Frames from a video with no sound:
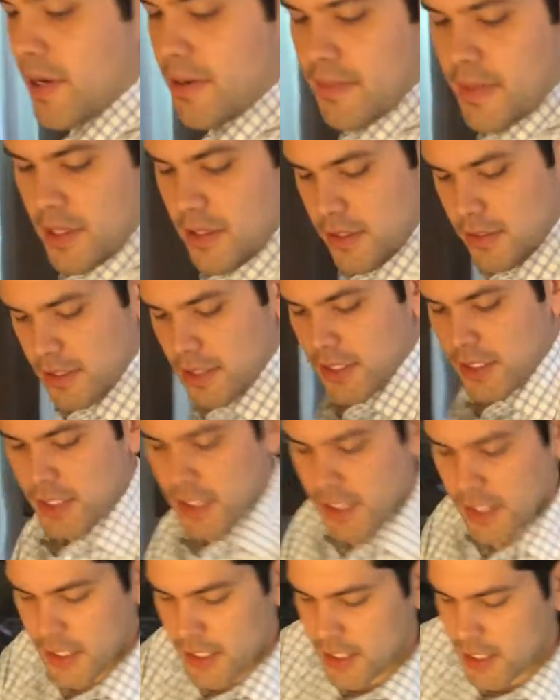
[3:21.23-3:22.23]
Mill.
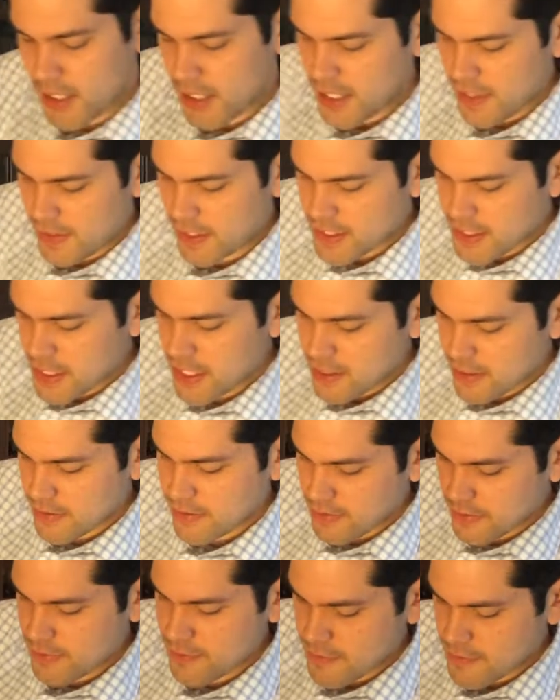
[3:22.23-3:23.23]
And that's
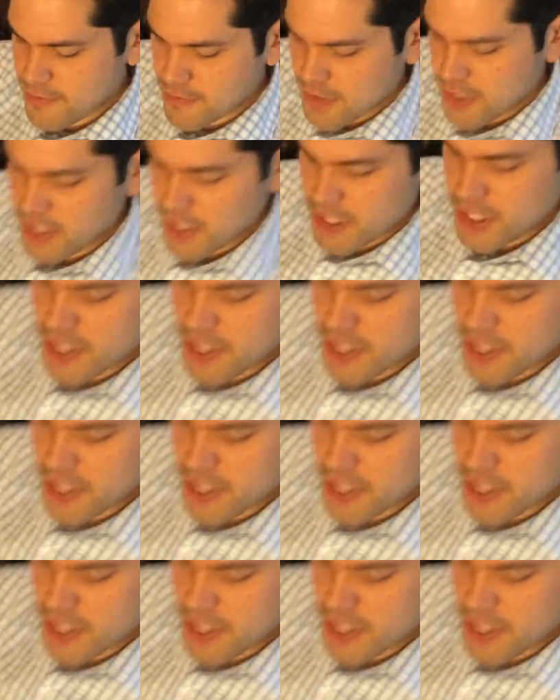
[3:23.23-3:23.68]
it. I